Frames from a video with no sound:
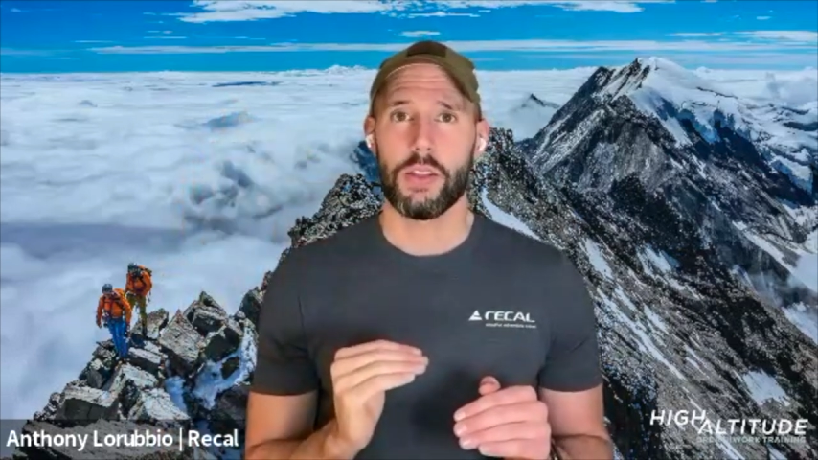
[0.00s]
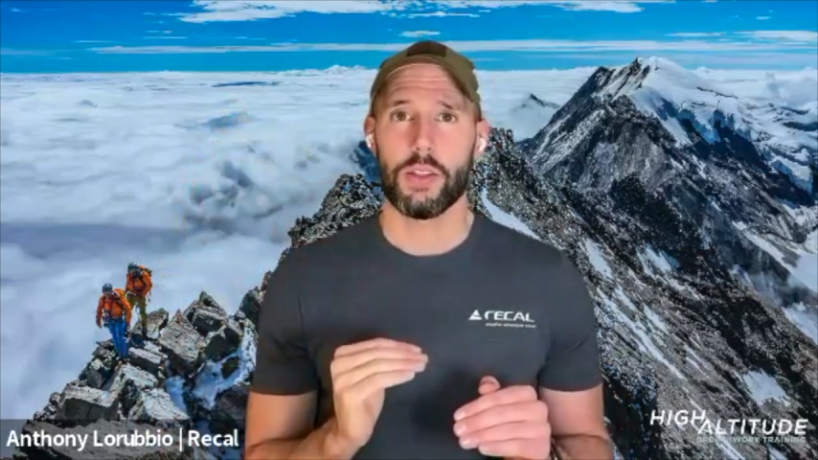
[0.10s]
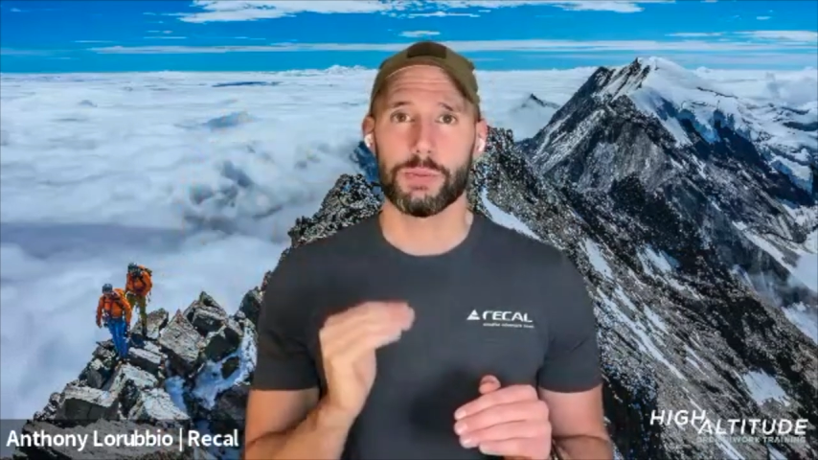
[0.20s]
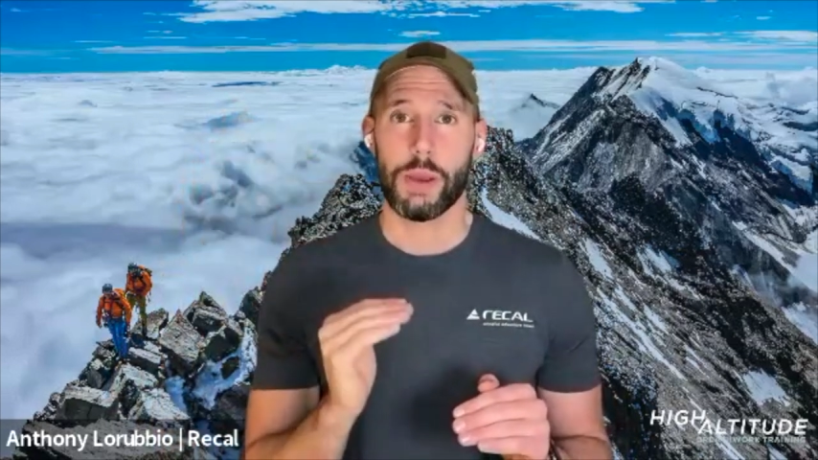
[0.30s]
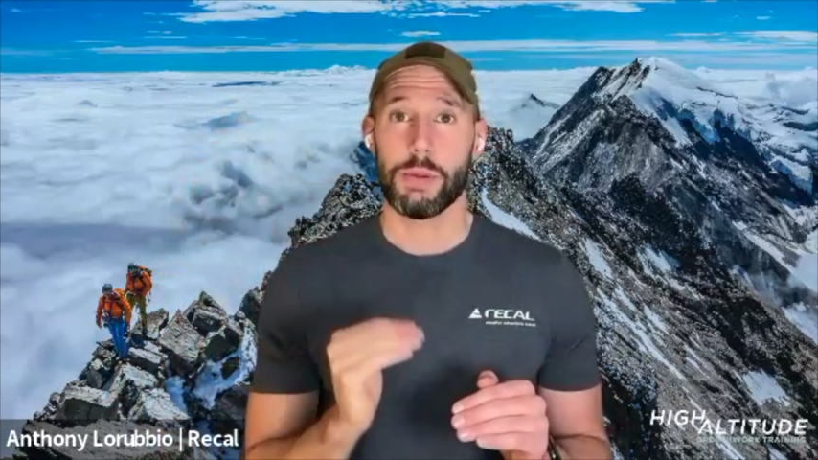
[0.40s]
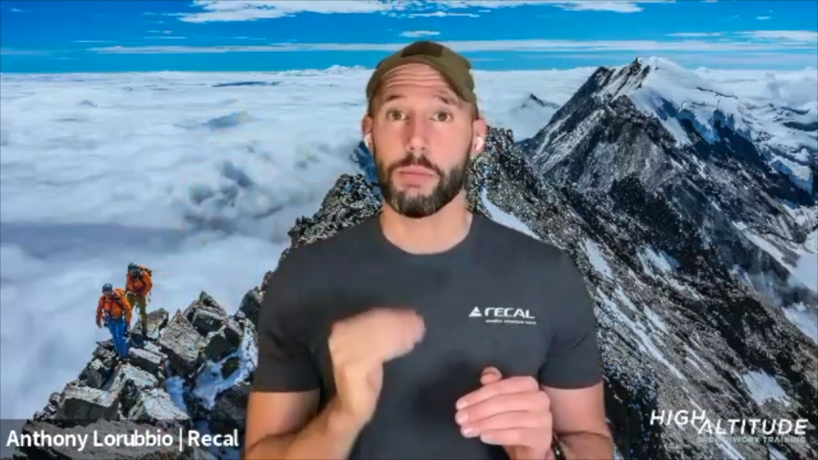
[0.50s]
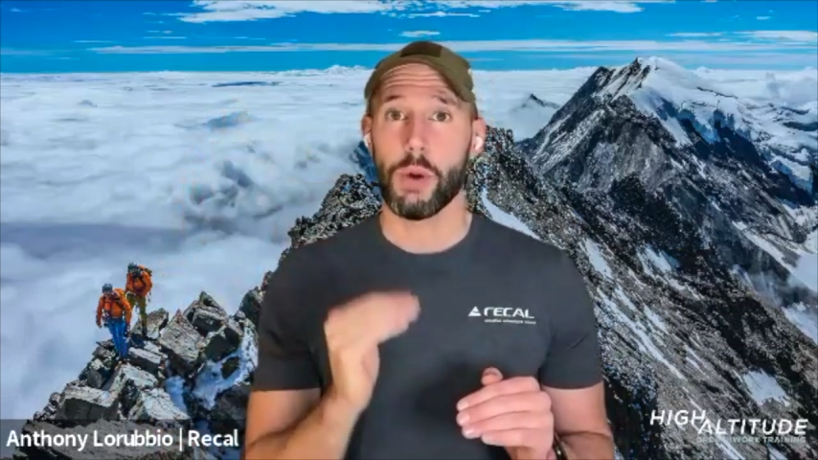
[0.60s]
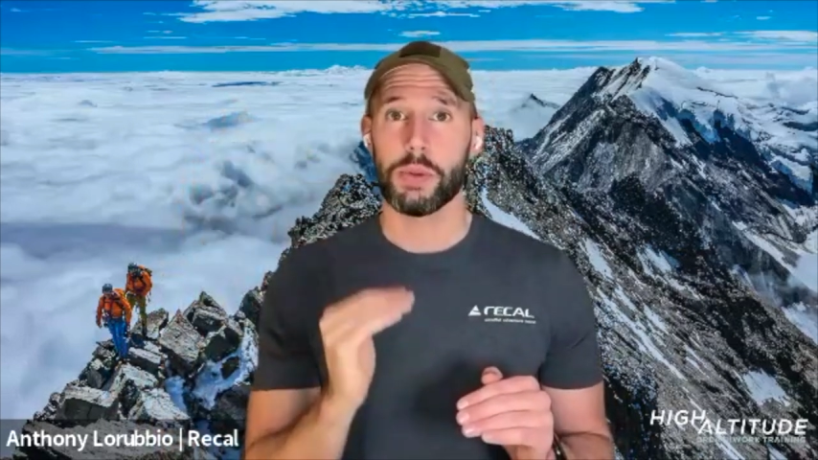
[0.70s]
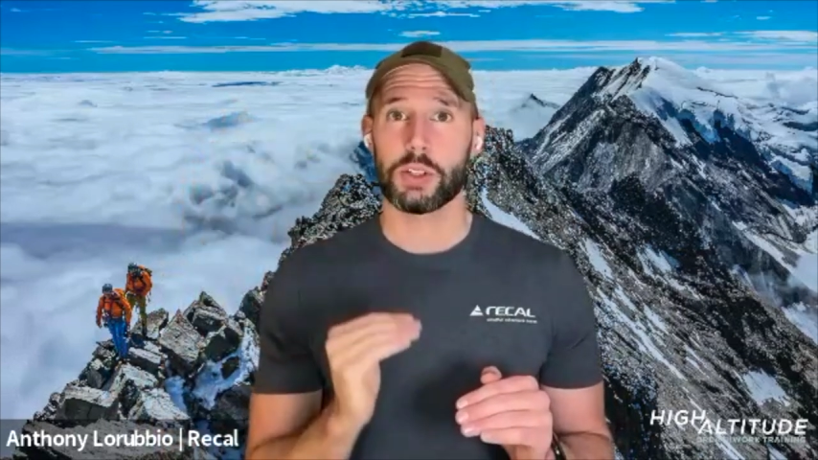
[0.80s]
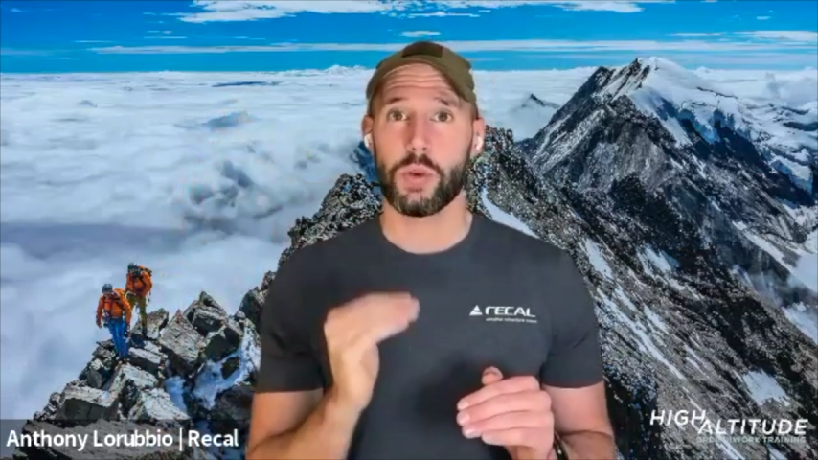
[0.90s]
Those may be
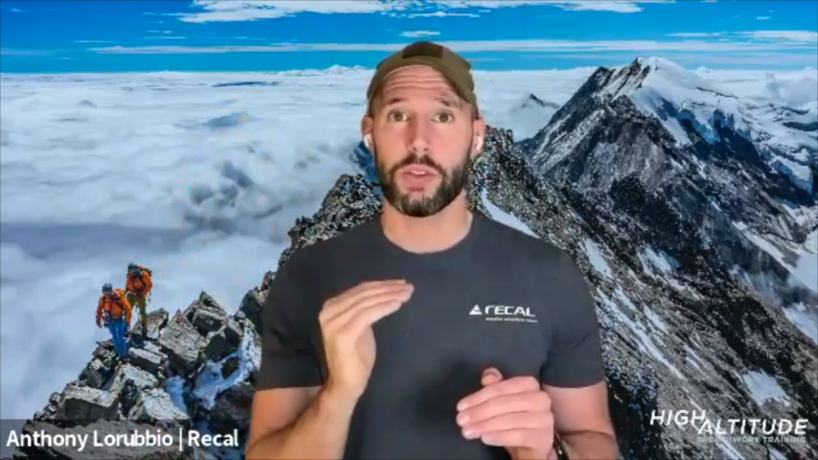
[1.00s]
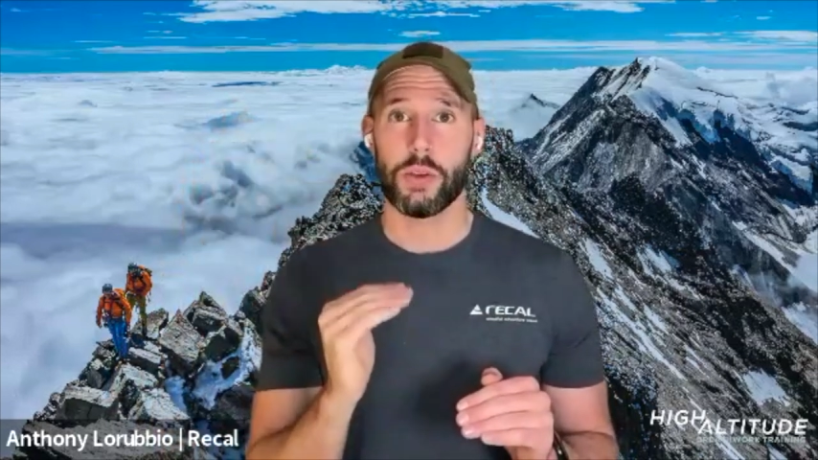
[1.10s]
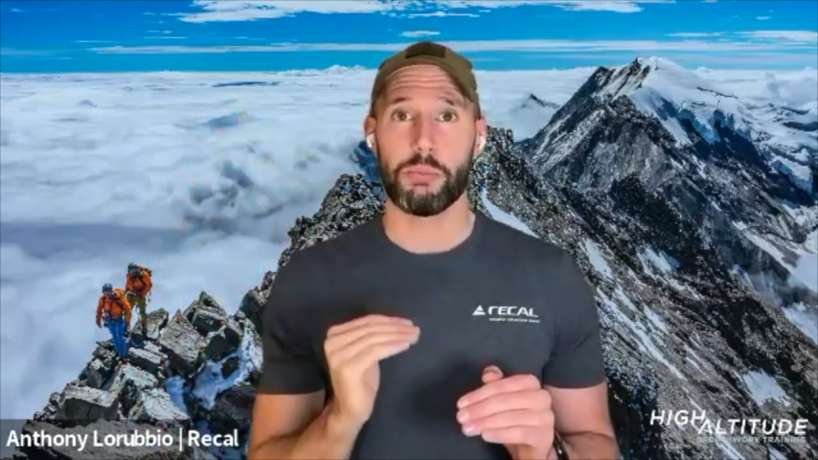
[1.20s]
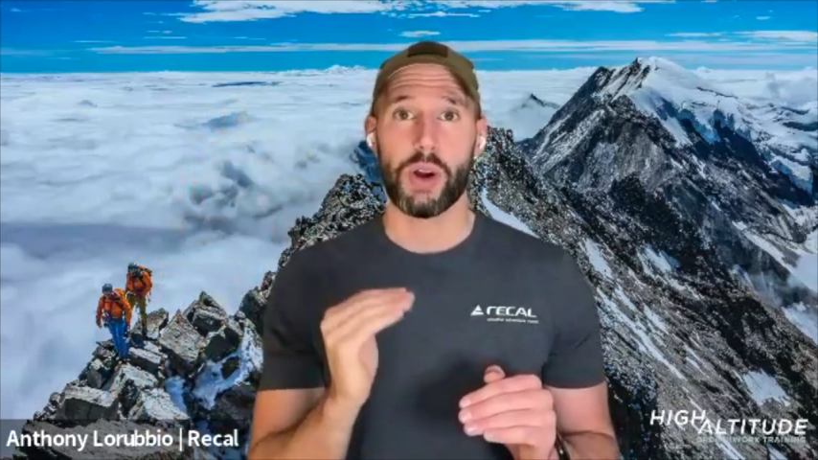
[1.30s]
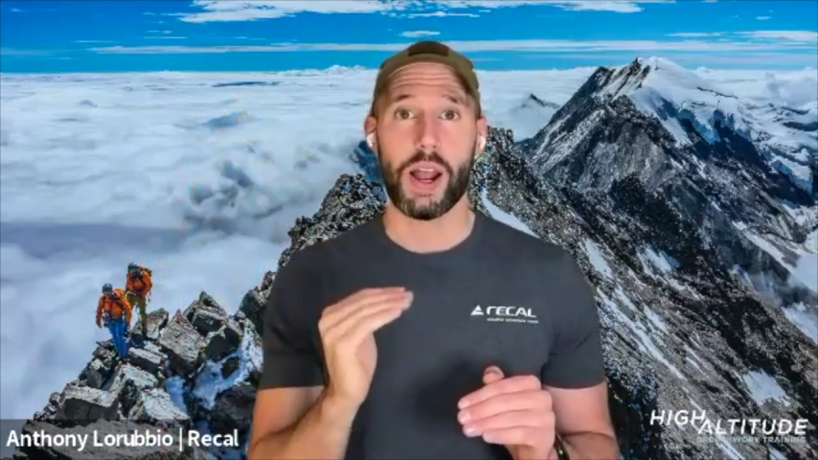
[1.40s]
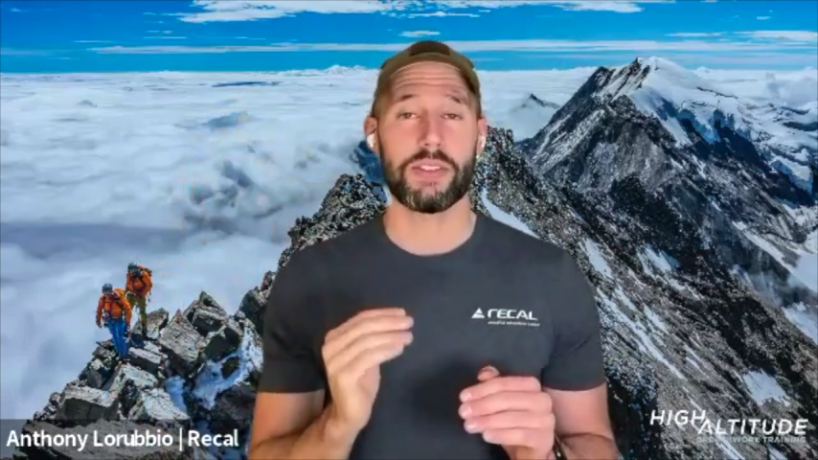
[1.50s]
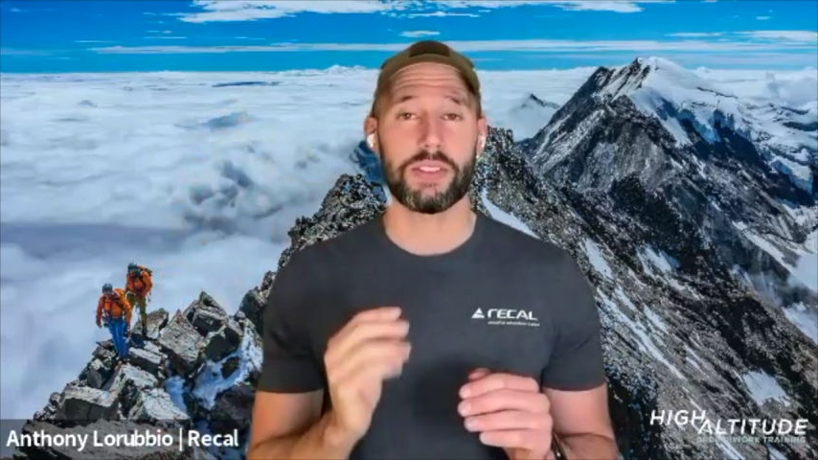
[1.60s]
moments where the breath